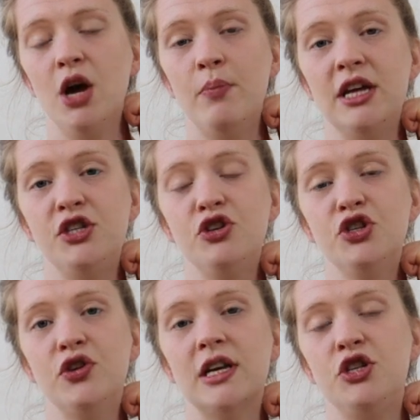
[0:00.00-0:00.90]
But as you
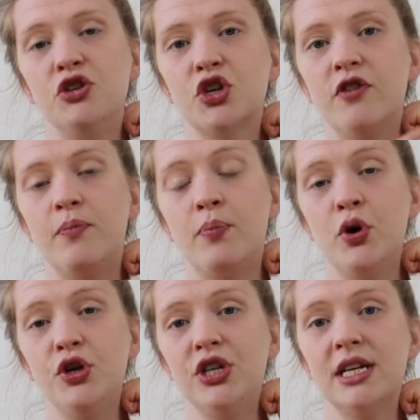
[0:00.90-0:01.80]
do this, you sort of
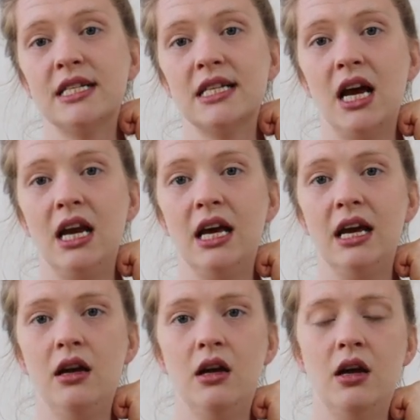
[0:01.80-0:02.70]
push in
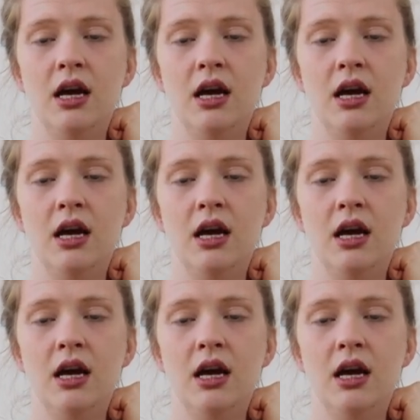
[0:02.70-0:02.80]
slightly.